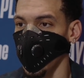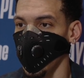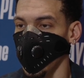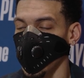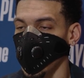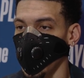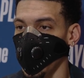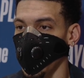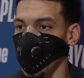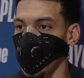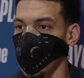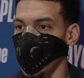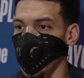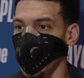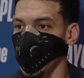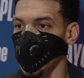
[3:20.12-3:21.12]
Well, he's come a
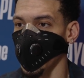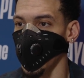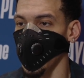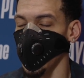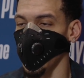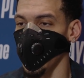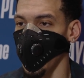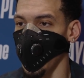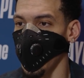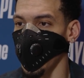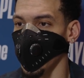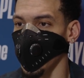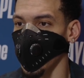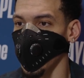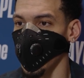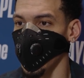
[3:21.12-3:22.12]
long way just all
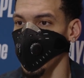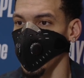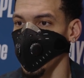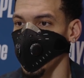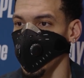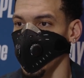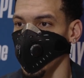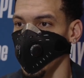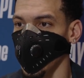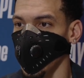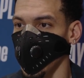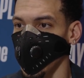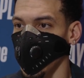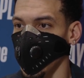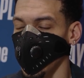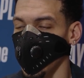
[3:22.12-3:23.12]
around.
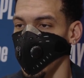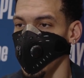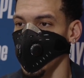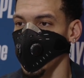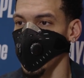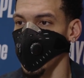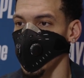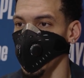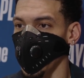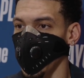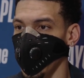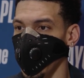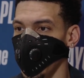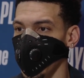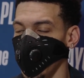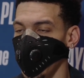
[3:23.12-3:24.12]
He's a very skilled
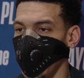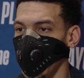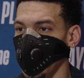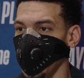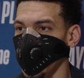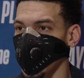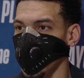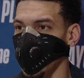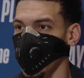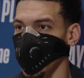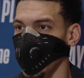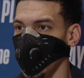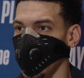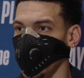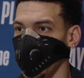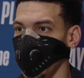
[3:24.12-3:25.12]
player offensively. He's
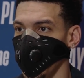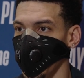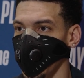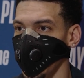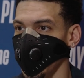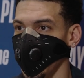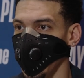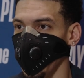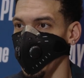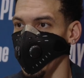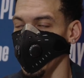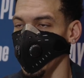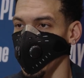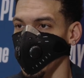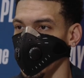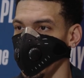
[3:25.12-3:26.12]
always been good at that, but I
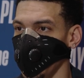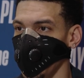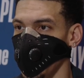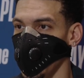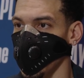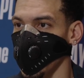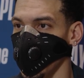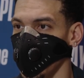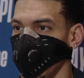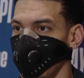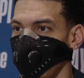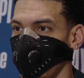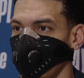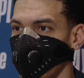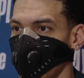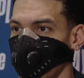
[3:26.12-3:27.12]
think he's even more skilled
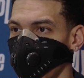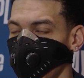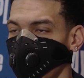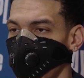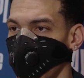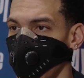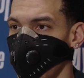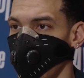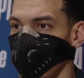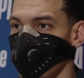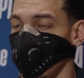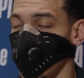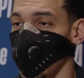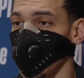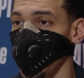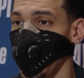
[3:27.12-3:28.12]
offensively and
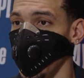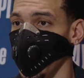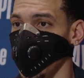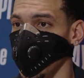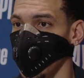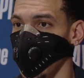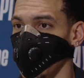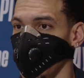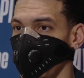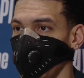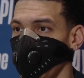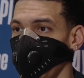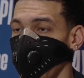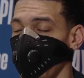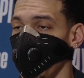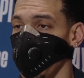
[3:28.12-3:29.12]
said expand his game to
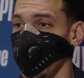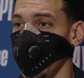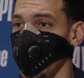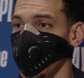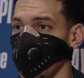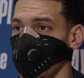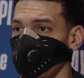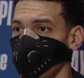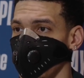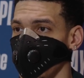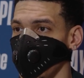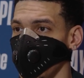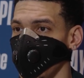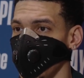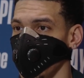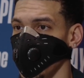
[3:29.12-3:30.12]
make plays and trust
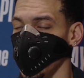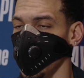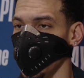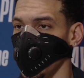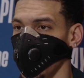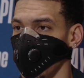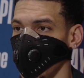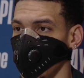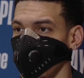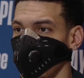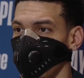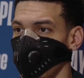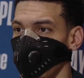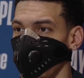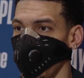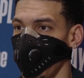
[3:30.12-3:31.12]
the system, trust his
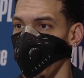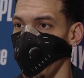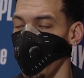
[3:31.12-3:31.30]
team.